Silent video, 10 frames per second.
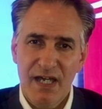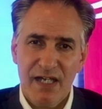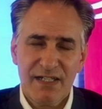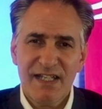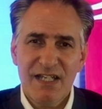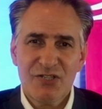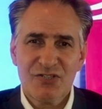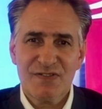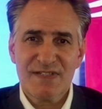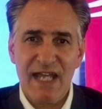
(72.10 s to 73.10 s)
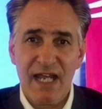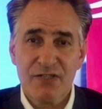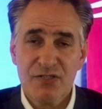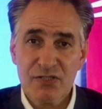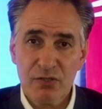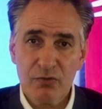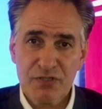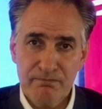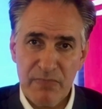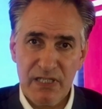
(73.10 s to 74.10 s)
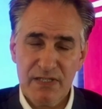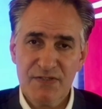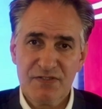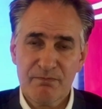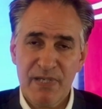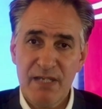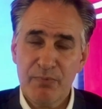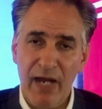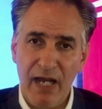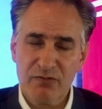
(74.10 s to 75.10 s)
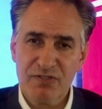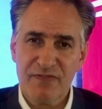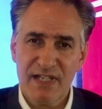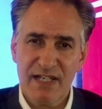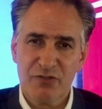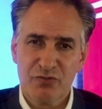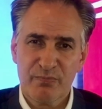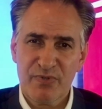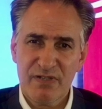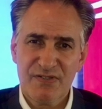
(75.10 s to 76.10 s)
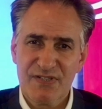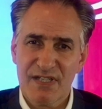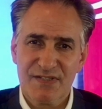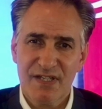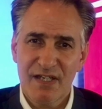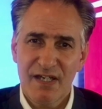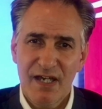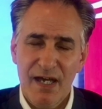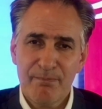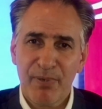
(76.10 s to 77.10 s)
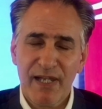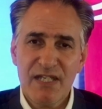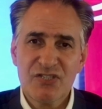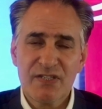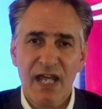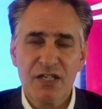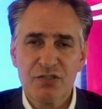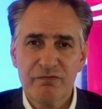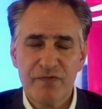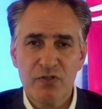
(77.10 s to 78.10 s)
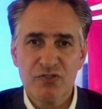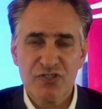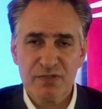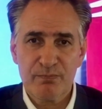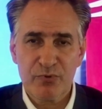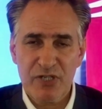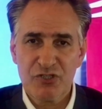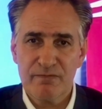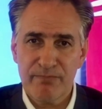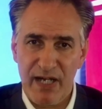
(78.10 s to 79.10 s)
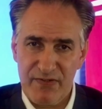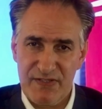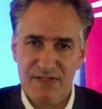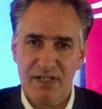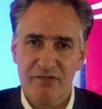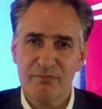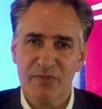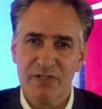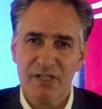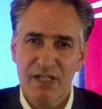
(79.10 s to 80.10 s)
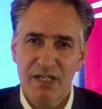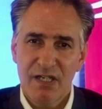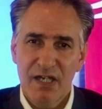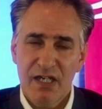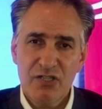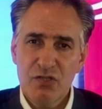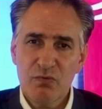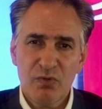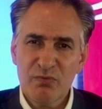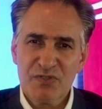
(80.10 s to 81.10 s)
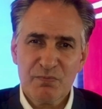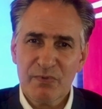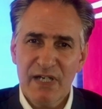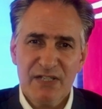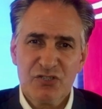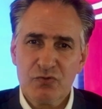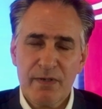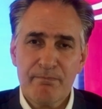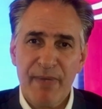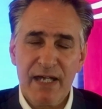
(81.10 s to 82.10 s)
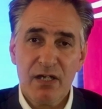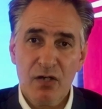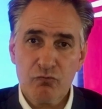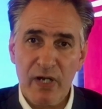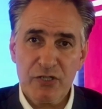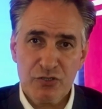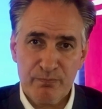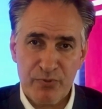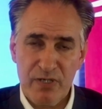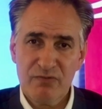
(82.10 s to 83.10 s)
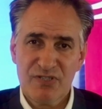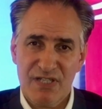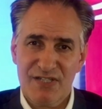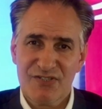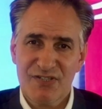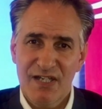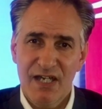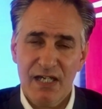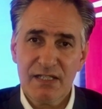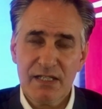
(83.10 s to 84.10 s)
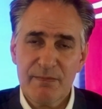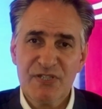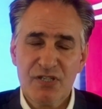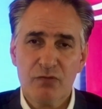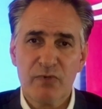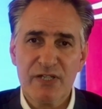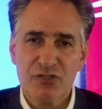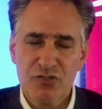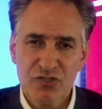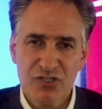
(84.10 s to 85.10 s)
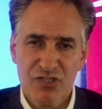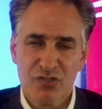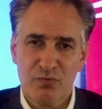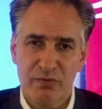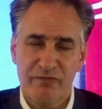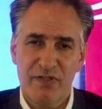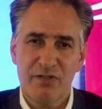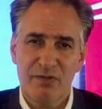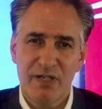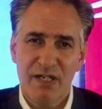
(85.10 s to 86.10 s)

An Elections Act has locked millions of people out of the electoral process, a blatant act of voter suppression by this government. And new laws will strip back our right to protest and limit our rights to judicial review.